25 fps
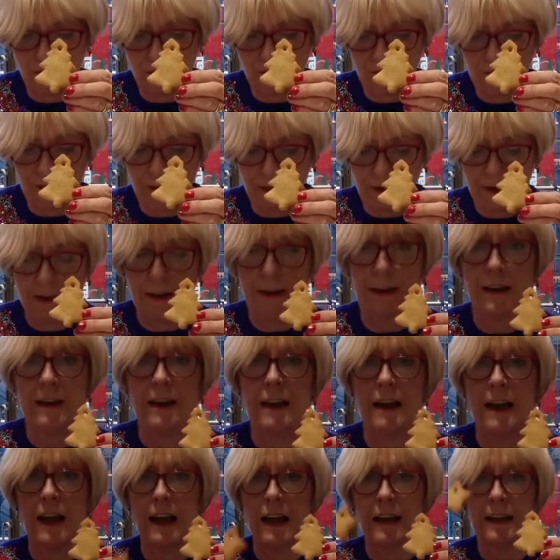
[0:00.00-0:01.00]
tree,
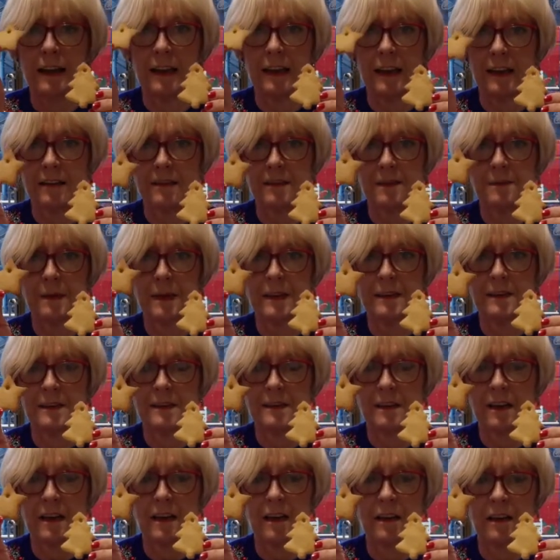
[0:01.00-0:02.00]
and here's my
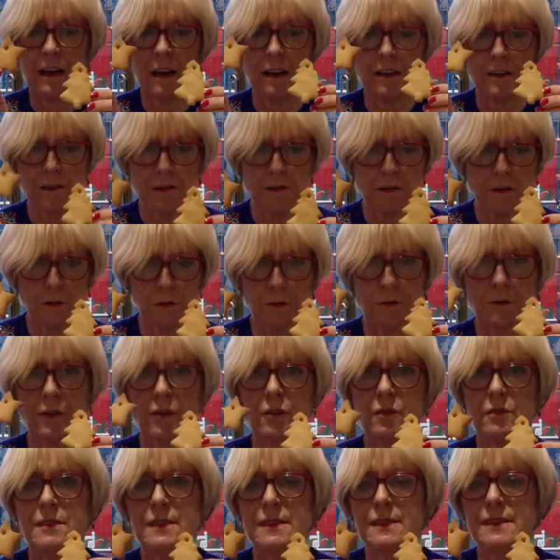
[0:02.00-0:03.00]
star. Now, I don't know if you
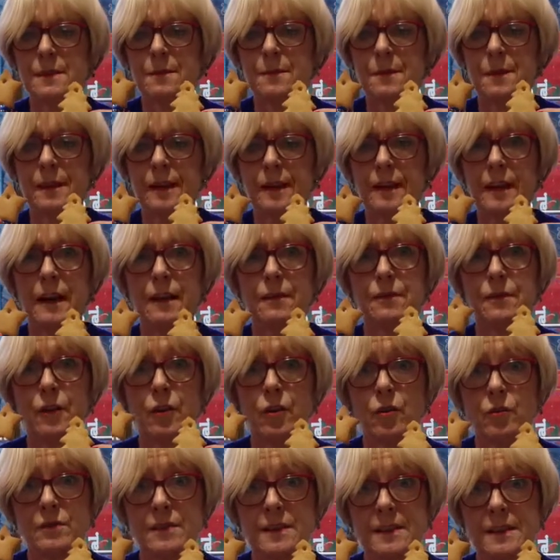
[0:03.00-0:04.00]
noticed something that I
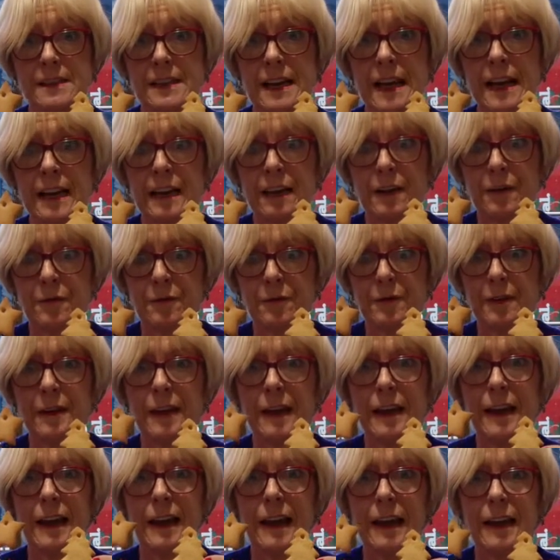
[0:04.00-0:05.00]
forgot to tell you
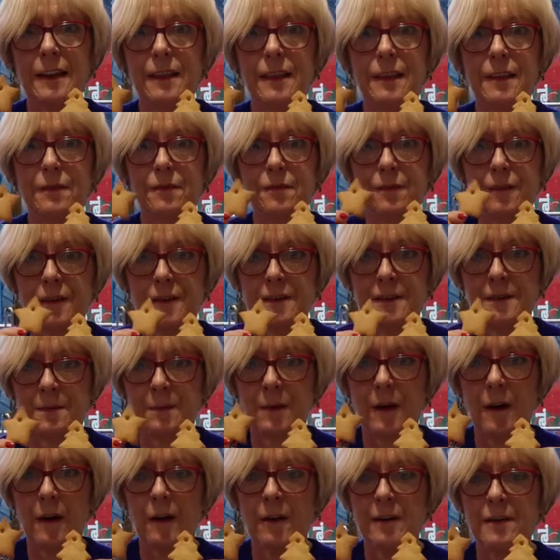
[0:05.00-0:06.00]
in the first
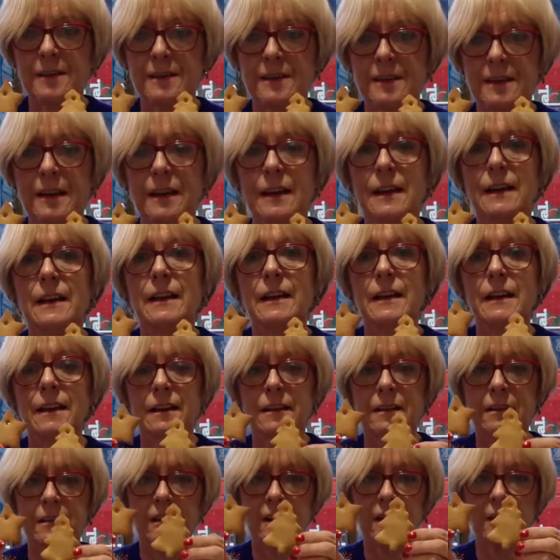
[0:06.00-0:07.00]
part.
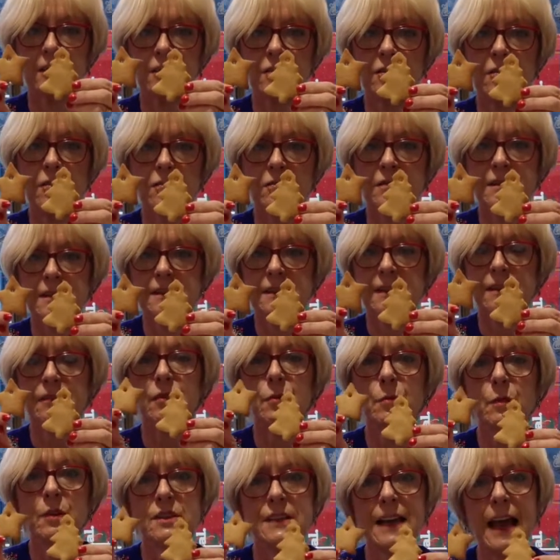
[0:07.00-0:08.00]
Can you notice, if
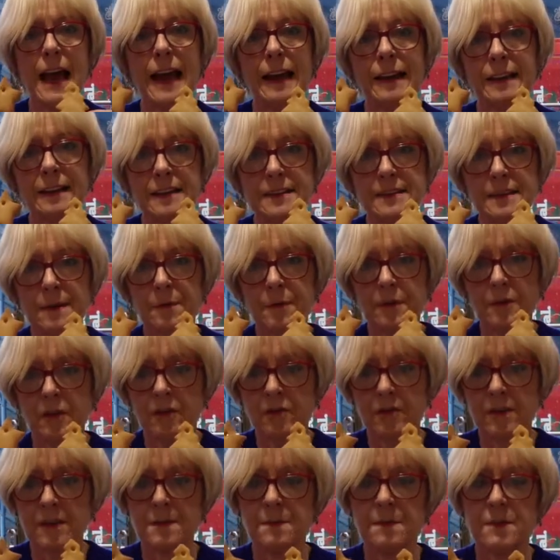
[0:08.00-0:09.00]
you want to hang these up on your
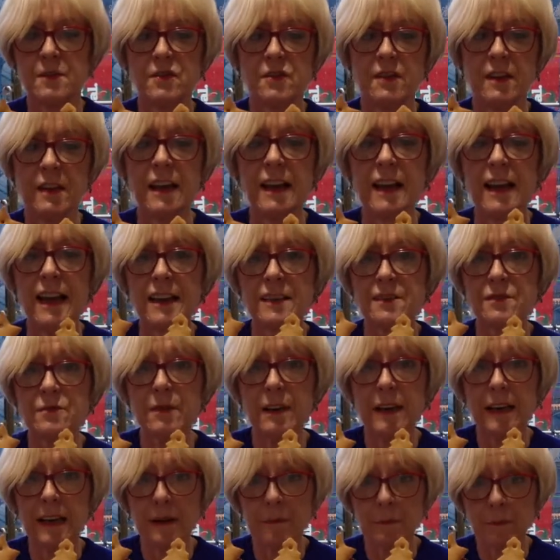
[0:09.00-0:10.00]
Christmas tree, it's
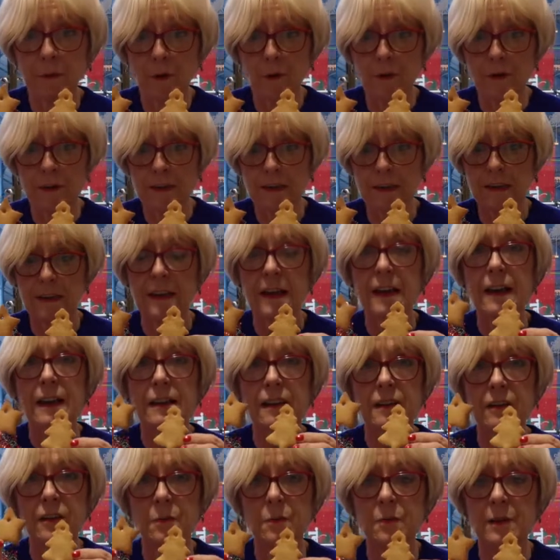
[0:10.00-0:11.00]
really important
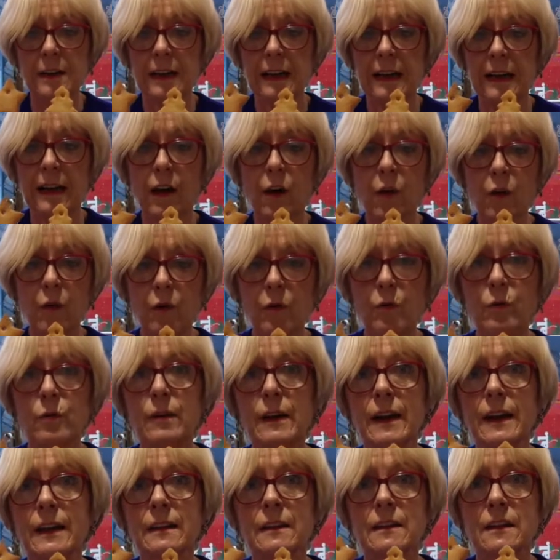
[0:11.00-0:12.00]
that you put a little hole
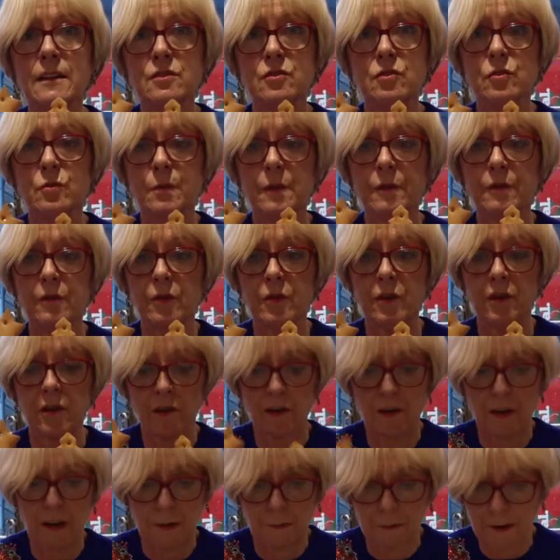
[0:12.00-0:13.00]
in the dough before you
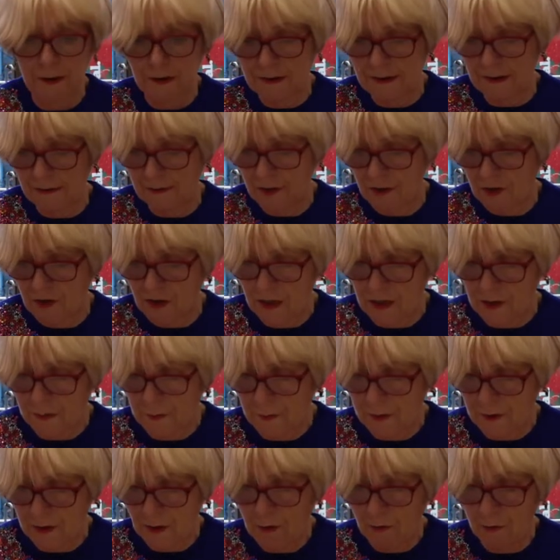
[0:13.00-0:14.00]
cook it, because if you try to
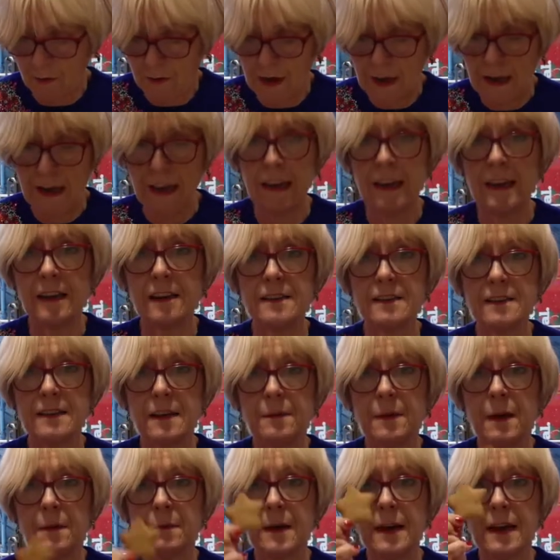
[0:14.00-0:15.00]
put a hole, here's
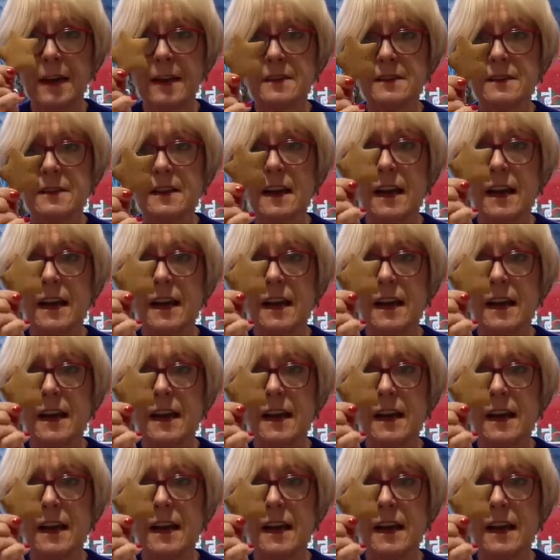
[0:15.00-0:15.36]
some I made